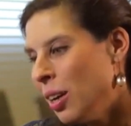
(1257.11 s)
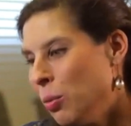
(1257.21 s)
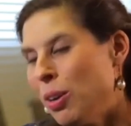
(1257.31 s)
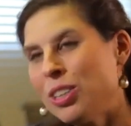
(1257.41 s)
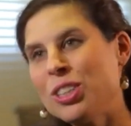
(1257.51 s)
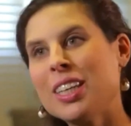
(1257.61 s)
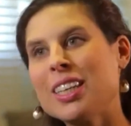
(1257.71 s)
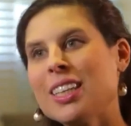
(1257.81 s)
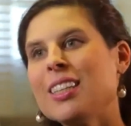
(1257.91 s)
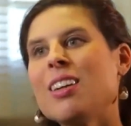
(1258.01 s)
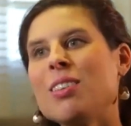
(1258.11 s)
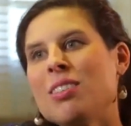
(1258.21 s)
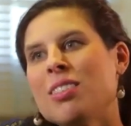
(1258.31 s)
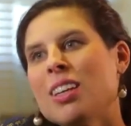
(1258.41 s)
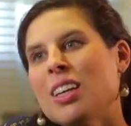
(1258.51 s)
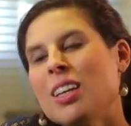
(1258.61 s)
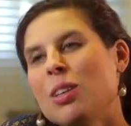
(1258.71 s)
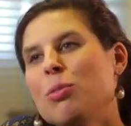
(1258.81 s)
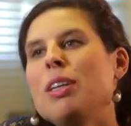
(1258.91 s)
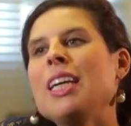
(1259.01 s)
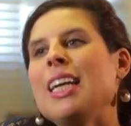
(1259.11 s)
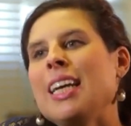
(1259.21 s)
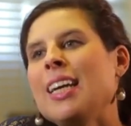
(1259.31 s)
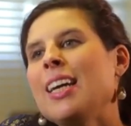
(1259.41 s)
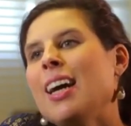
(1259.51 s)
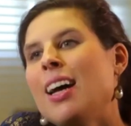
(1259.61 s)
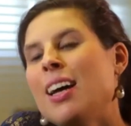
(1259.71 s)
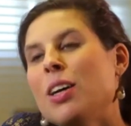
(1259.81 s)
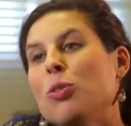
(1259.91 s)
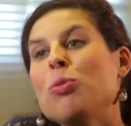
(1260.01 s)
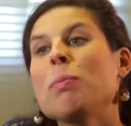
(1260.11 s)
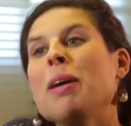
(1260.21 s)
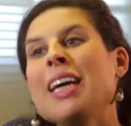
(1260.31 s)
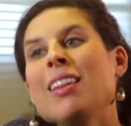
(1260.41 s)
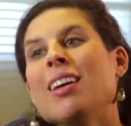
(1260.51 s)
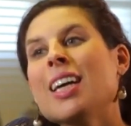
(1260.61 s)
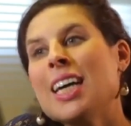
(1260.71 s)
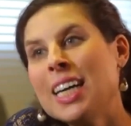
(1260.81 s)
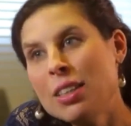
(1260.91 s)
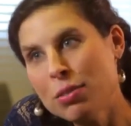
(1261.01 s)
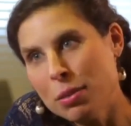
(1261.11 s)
Russia cannot really remain the kind